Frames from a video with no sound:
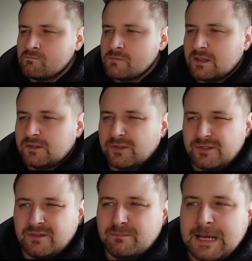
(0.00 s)

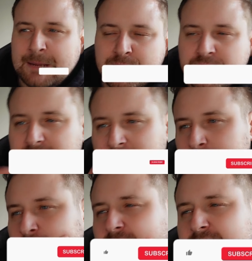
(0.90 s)
Touches on Bayern Munich here,
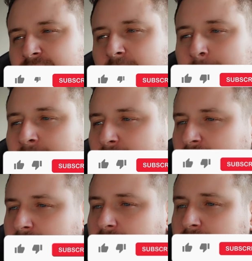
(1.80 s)
we don't need to talk about
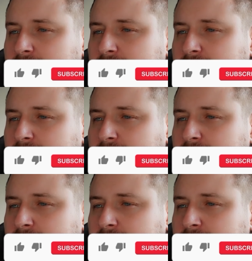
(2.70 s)
that.